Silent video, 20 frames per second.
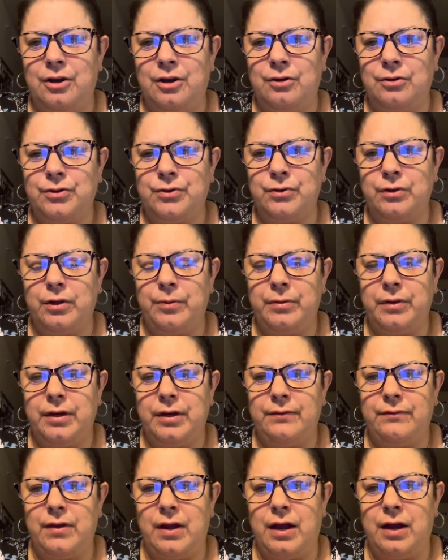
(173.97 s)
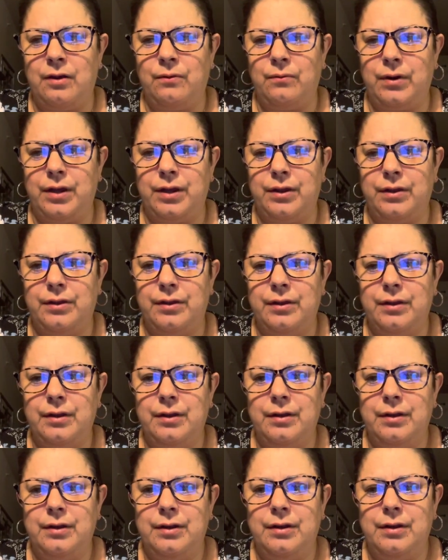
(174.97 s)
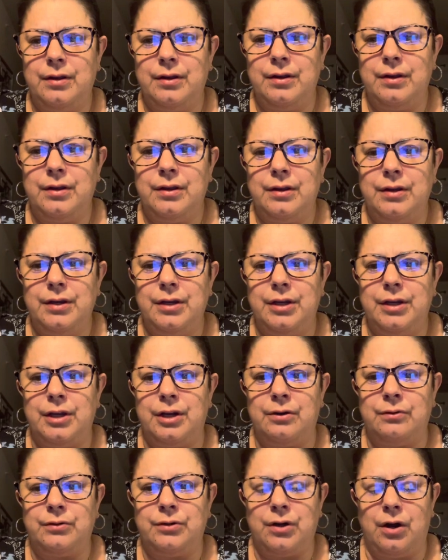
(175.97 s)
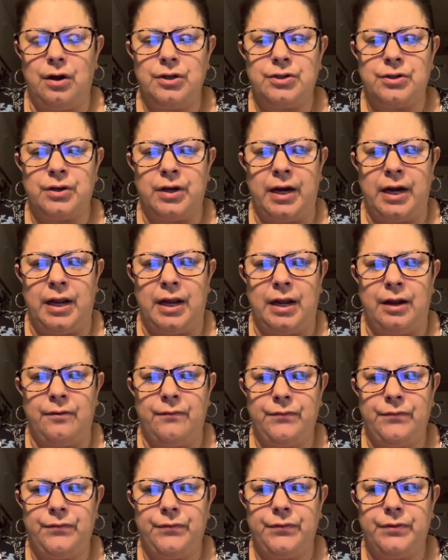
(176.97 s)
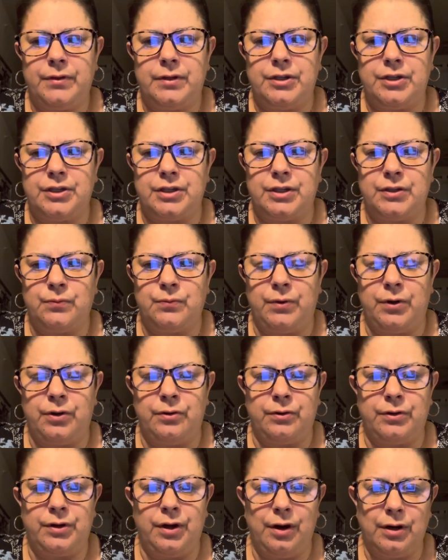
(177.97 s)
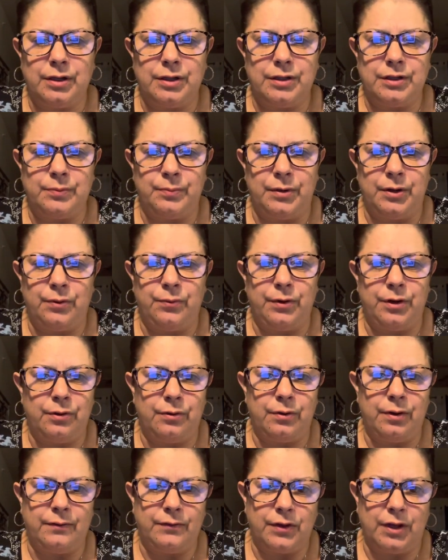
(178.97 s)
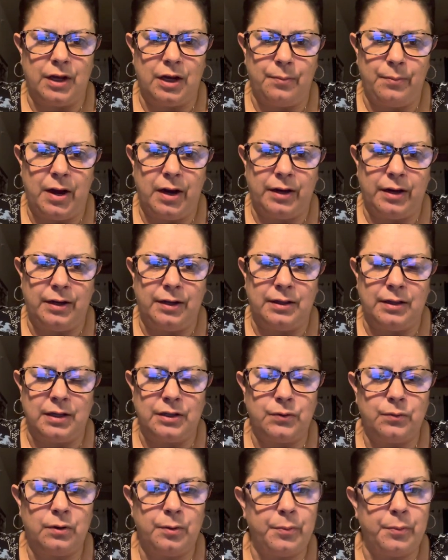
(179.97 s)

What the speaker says: truly believe that with dog training, just because we own a dog doesn't mean we know everything about it, and that's where a